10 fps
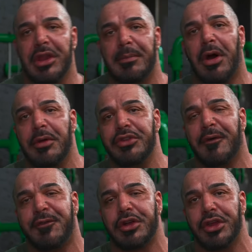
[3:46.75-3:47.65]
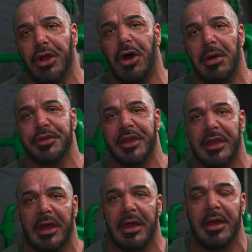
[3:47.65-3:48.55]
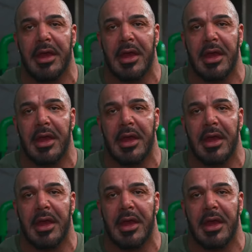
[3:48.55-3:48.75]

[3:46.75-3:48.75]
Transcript: them on your fucking arms here